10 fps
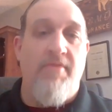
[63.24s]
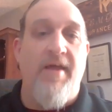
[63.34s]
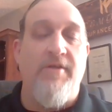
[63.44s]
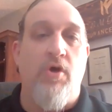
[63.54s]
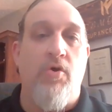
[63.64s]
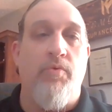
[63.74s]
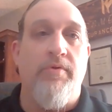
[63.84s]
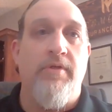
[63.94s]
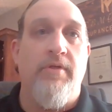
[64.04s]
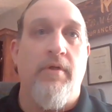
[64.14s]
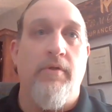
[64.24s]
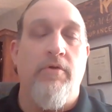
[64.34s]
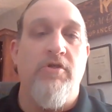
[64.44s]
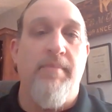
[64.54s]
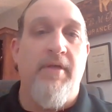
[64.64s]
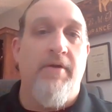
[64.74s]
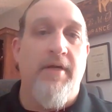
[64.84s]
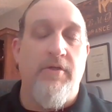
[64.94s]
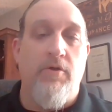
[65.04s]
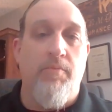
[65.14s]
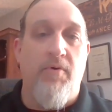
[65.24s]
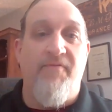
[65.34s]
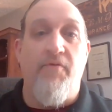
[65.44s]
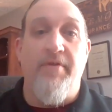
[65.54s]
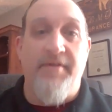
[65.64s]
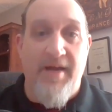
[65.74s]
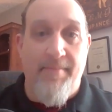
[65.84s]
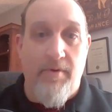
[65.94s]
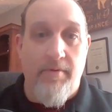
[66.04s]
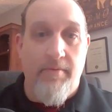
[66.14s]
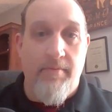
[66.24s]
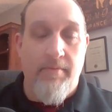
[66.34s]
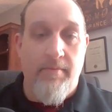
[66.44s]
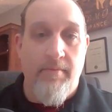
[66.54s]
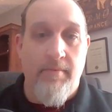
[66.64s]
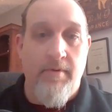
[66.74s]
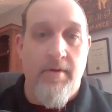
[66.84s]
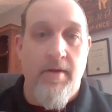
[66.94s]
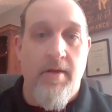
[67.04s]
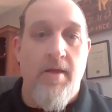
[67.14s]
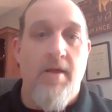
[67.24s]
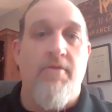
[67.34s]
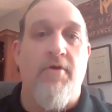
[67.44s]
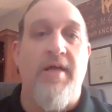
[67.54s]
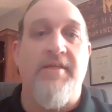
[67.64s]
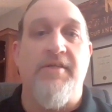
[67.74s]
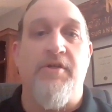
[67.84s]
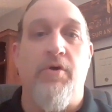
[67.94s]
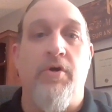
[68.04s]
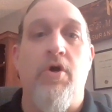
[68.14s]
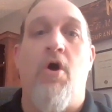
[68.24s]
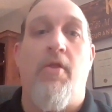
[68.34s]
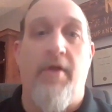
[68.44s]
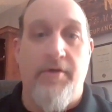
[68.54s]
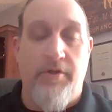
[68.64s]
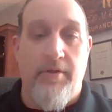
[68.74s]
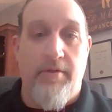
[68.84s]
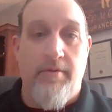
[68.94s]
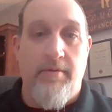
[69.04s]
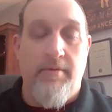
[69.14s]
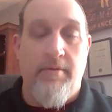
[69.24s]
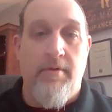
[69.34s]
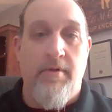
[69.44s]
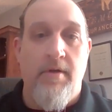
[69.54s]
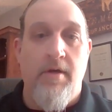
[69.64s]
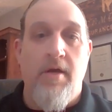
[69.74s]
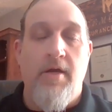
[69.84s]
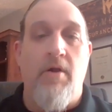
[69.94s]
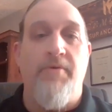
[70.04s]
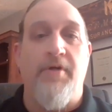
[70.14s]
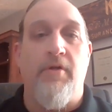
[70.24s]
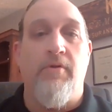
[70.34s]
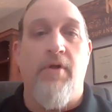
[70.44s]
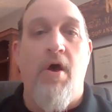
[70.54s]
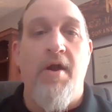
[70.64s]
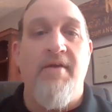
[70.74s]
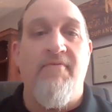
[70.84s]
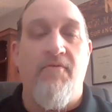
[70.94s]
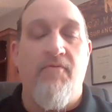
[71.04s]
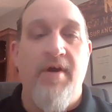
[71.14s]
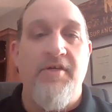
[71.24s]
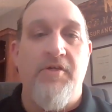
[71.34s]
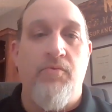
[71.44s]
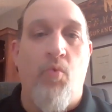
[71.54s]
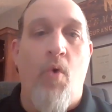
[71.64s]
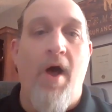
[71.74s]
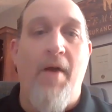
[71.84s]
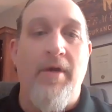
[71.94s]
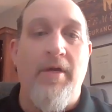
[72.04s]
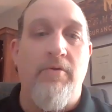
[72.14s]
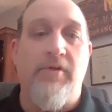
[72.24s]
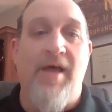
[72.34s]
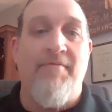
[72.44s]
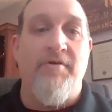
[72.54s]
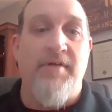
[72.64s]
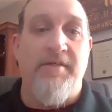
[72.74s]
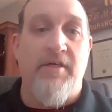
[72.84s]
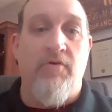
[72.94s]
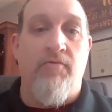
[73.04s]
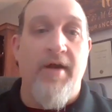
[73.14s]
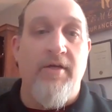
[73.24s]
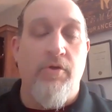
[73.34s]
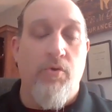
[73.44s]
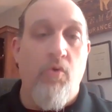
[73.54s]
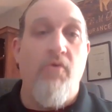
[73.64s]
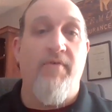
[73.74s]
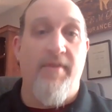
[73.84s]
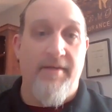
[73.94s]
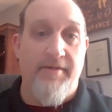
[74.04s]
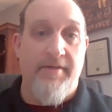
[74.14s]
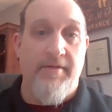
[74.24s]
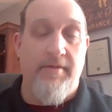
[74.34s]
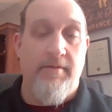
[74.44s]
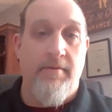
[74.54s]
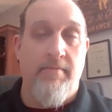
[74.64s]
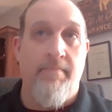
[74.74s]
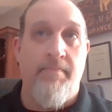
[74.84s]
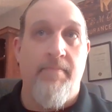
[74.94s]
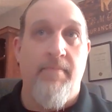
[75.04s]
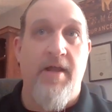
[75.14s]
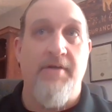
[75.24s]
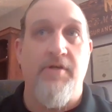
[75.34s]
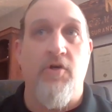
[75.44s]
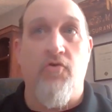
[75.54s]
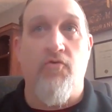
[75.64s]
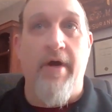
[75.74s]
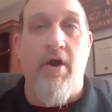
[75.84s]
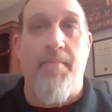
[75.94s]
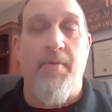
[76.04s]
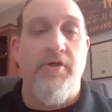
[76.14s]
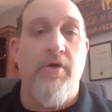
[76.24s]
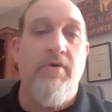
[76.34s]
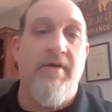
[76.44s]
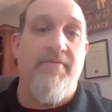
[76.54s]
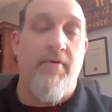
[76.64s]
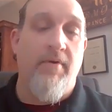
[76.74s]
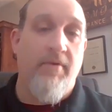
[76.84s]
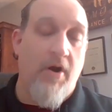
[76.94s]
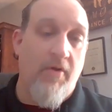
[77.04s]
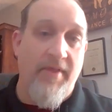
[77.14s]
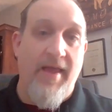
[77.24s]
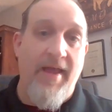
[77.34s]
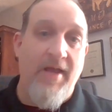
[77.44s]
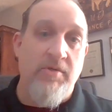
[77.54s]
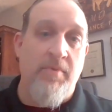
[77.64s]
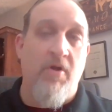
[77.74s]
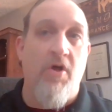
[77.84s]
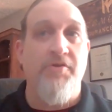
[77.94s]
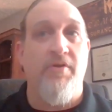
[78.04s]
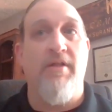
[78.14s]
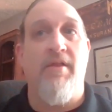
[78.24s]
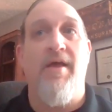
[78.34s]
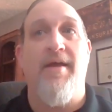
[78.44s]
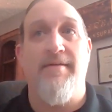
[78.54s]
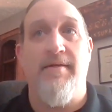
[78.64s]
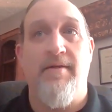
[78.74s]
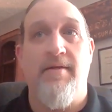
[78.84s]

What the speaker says: They don't lose ability to put food on the table. The kids can still go to college. There's a lot of different reasons why we use life insurance as a great tool for this. And it's a great opportunity for not only the agent, but also the client.